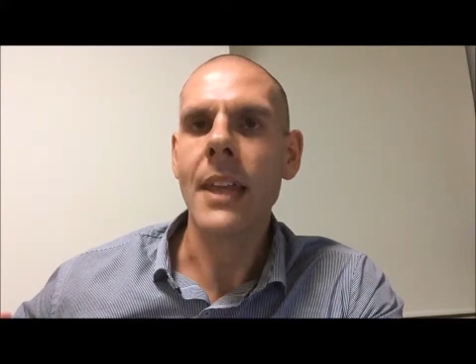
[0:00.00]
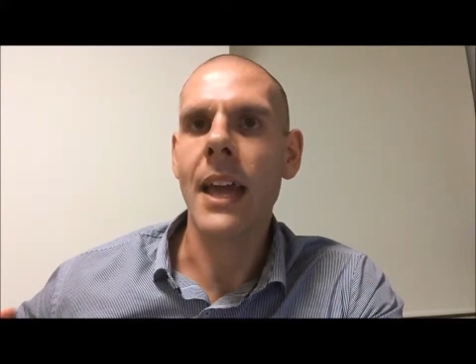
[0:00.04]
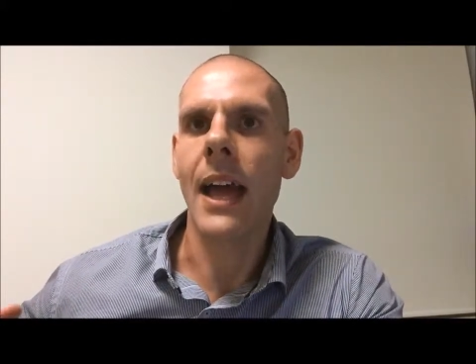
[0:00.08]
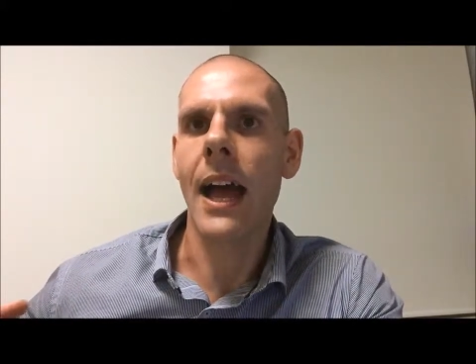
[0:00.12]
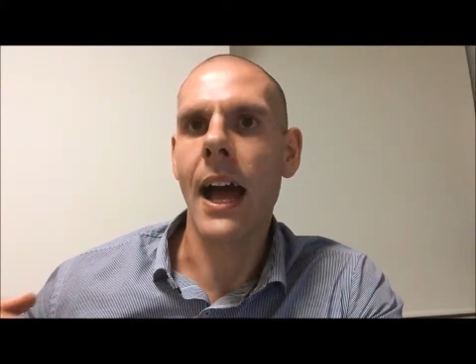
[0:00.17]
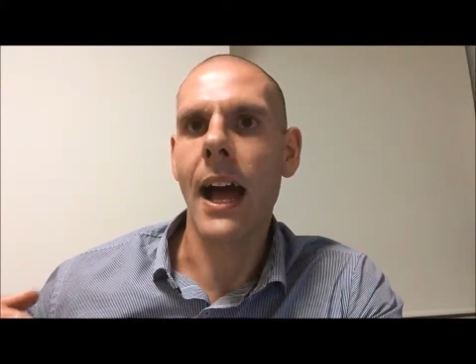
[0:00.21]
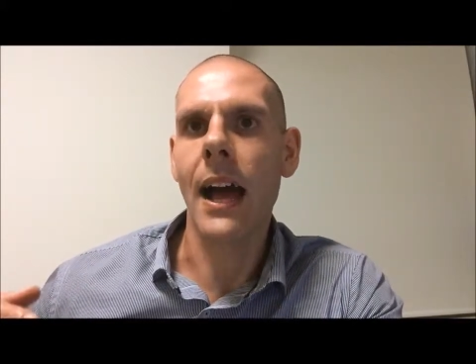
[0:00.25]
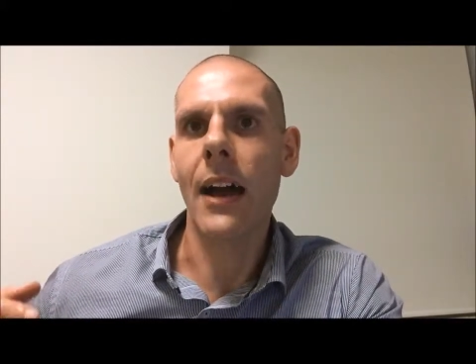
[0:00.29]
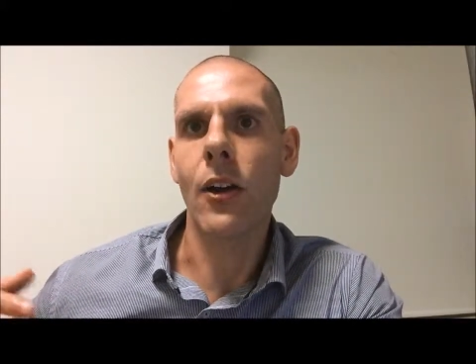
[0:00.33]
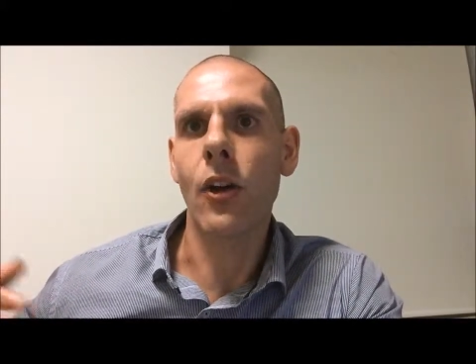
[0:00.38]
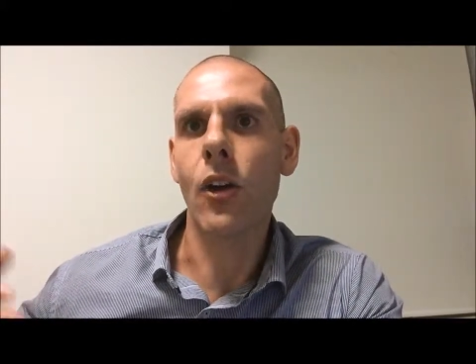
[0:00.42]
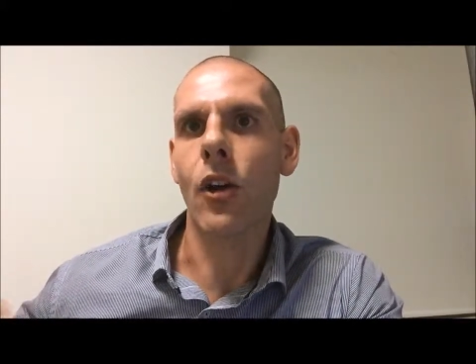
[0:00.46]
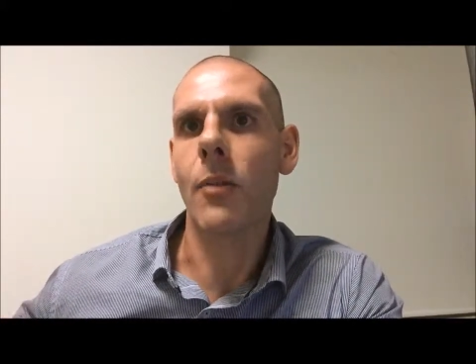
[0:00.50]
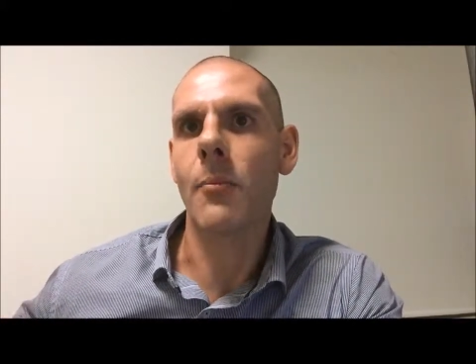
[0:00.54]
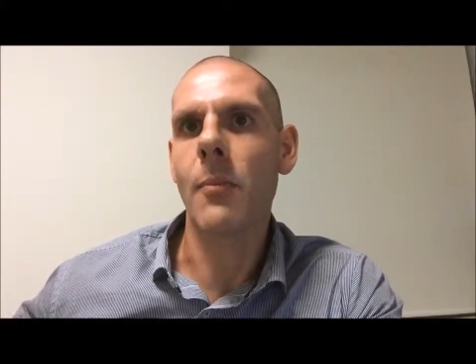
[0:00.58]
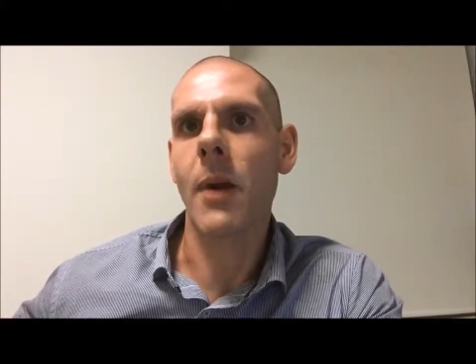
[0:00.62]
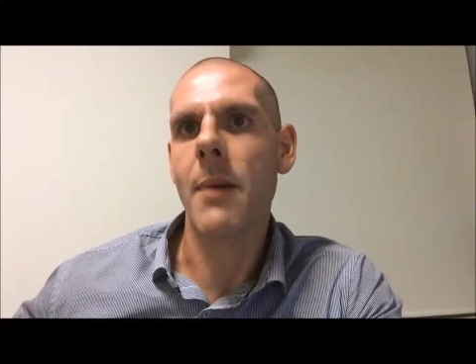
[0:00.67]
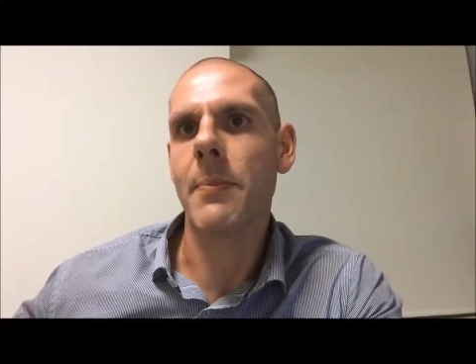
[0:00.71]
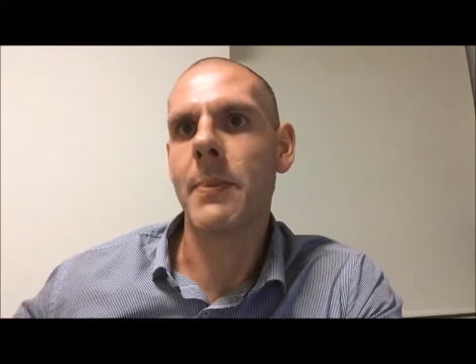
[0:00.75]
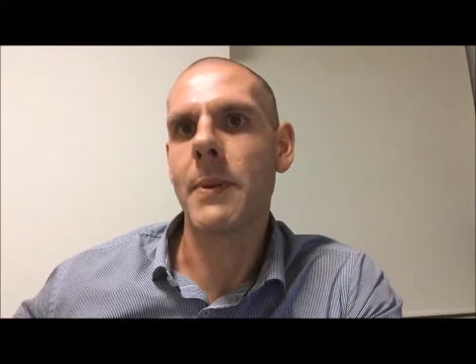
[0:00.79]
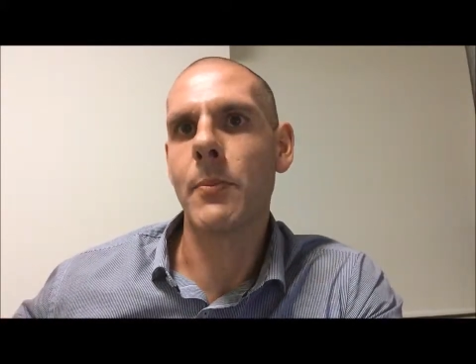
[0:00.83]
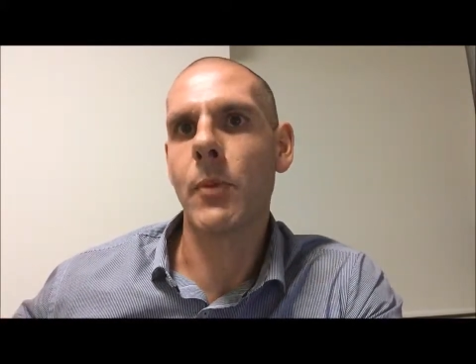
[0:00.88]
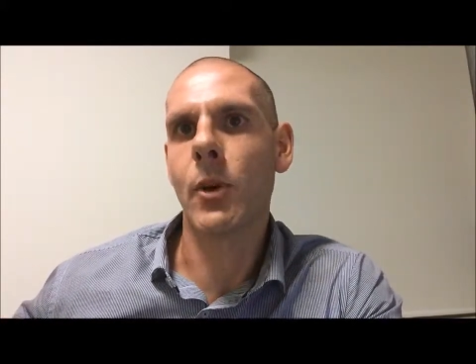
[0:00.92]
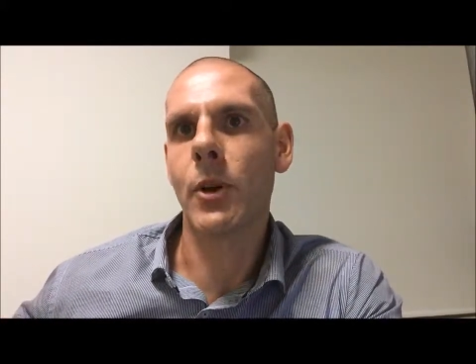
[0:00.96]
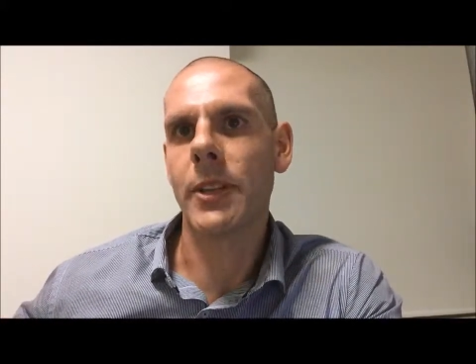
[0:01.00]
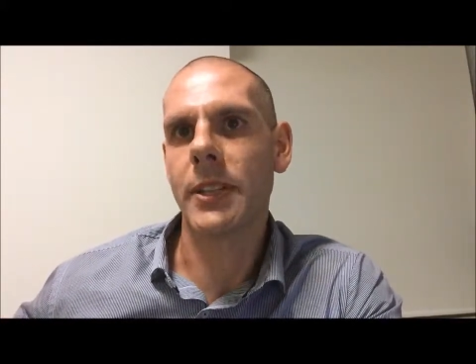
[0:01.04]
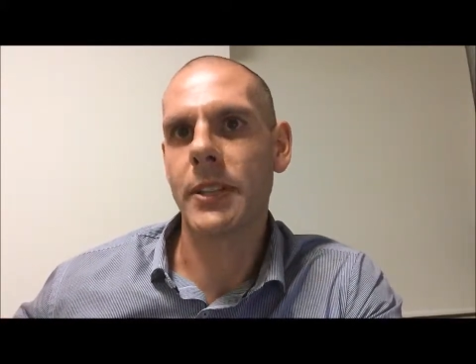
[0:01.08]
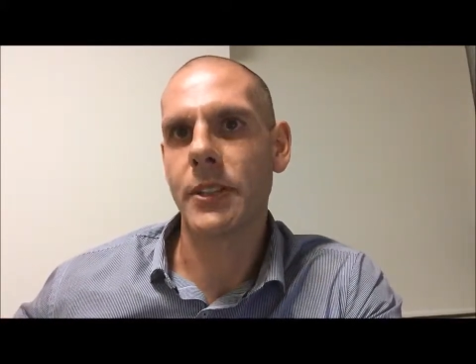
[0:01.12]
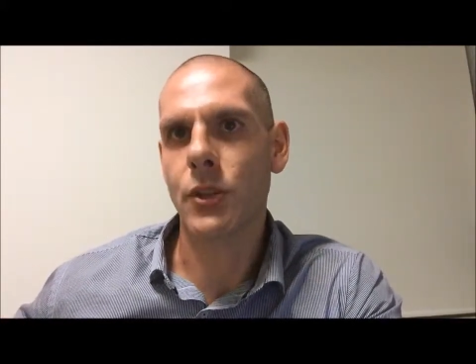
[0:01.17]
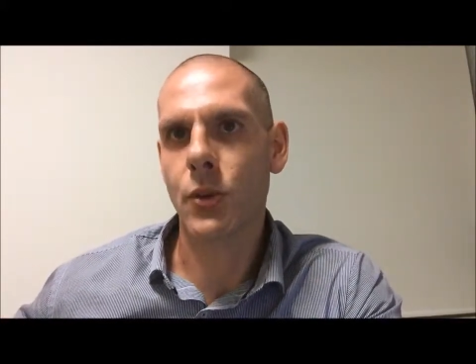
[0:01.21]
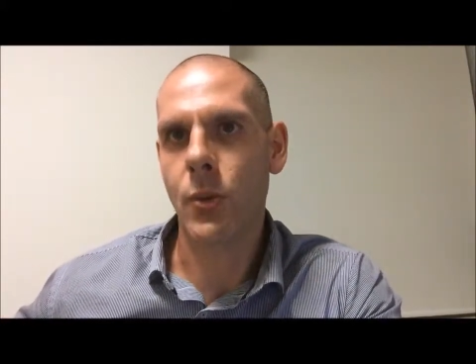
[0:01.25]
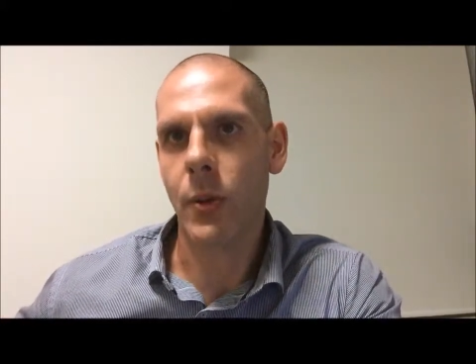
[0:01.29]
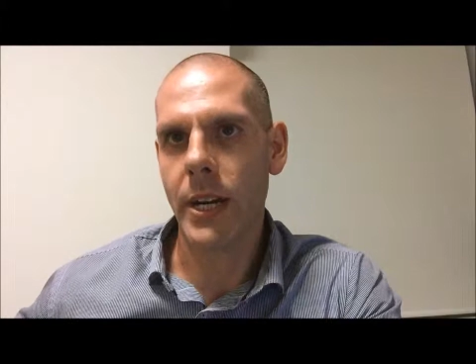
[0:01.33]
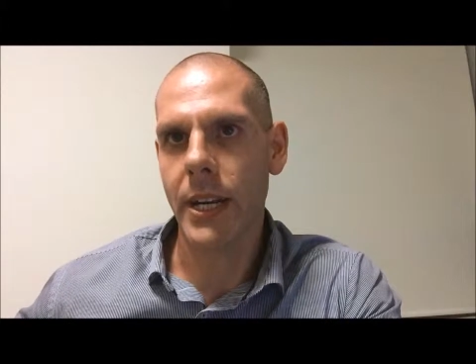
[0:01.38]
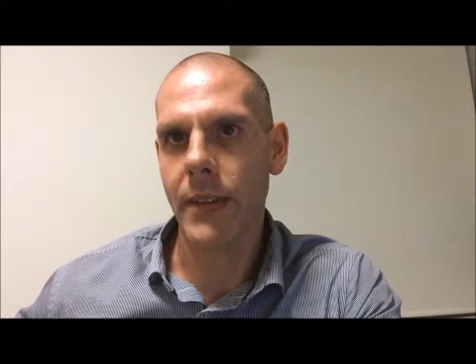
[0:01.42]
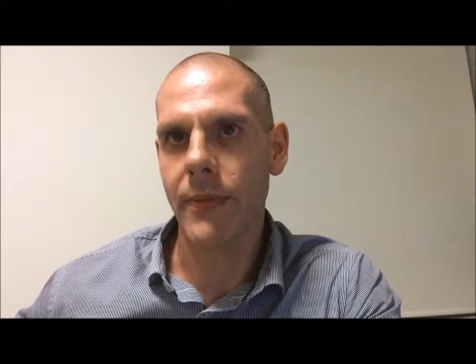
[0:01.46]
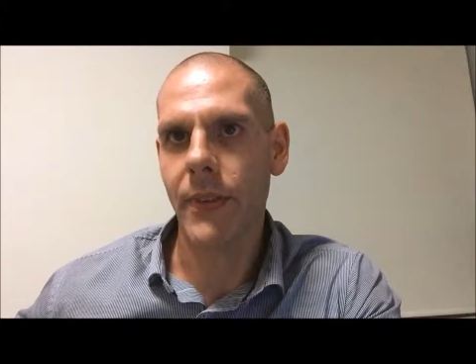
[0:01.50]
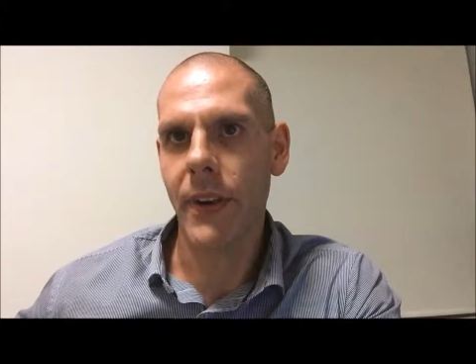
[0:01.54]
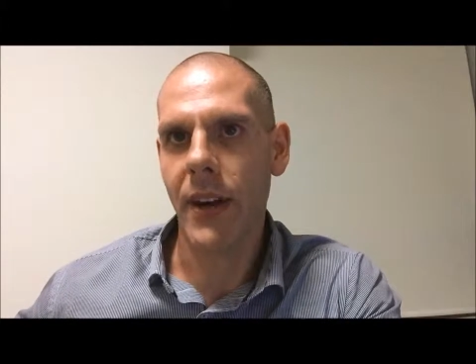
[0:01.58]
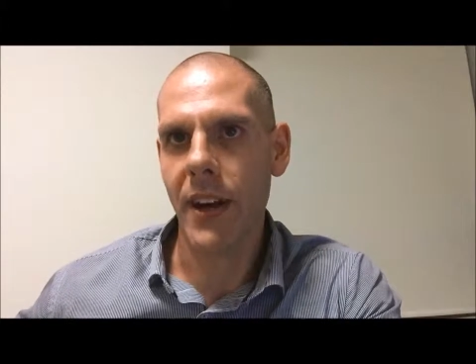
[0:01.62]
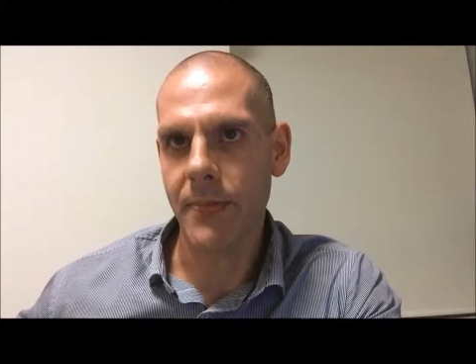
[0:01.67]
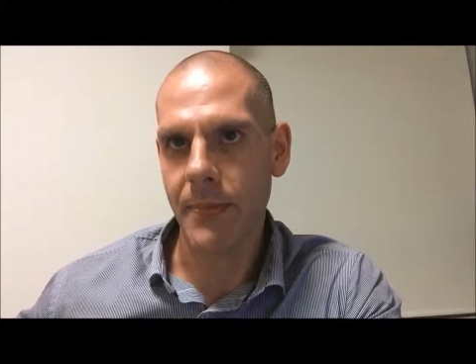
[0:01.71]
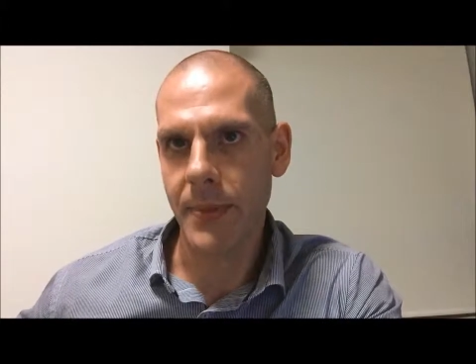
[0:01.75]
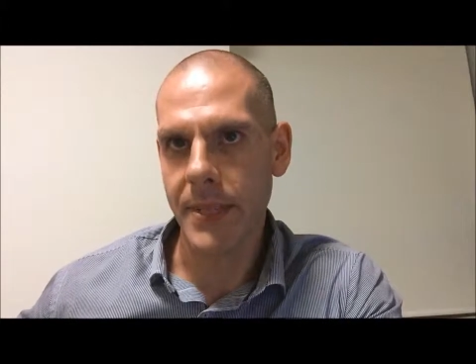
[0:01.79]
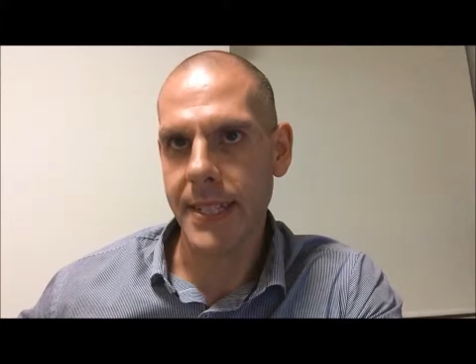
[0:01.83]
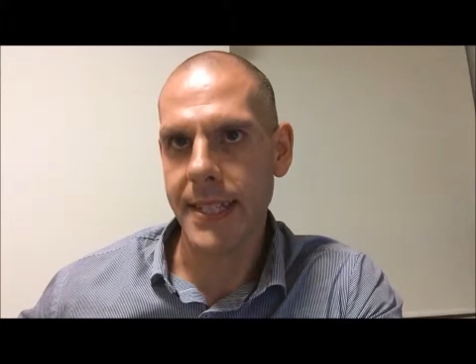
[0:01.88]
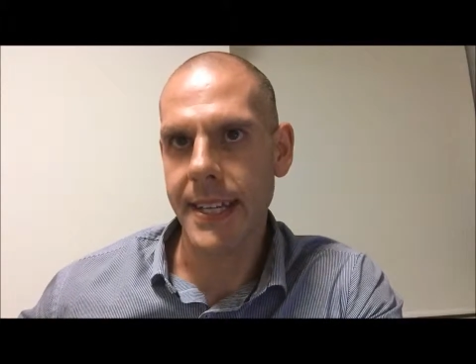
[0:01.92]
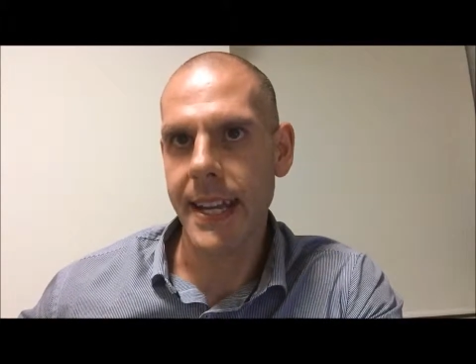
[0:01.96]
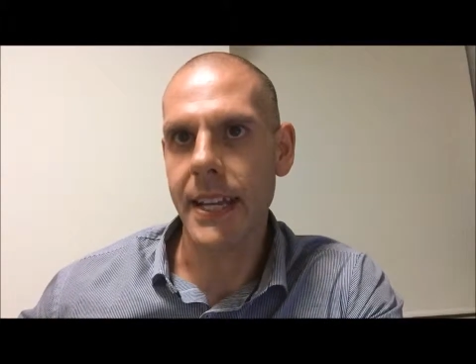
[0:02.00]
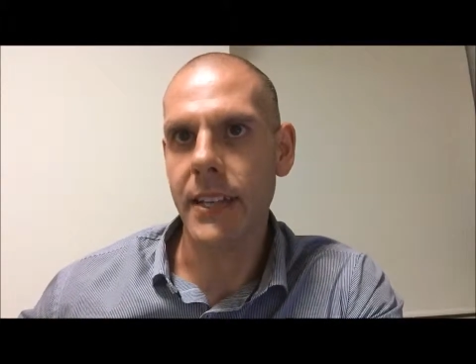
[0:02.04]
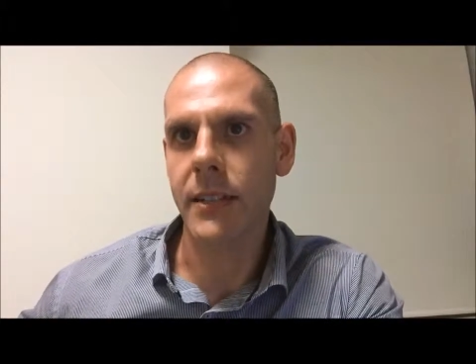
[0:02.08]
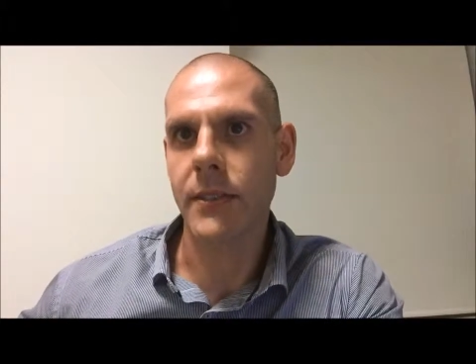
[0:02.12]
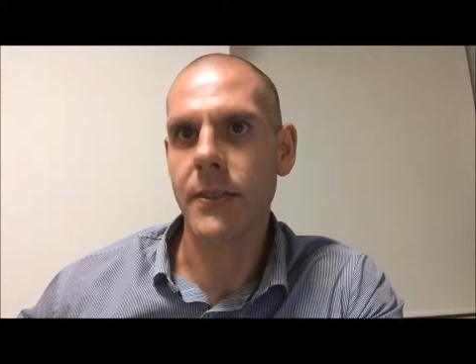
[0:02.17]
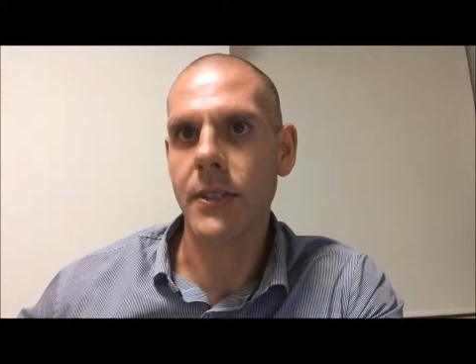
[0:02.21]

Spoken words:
or it might be more than 25%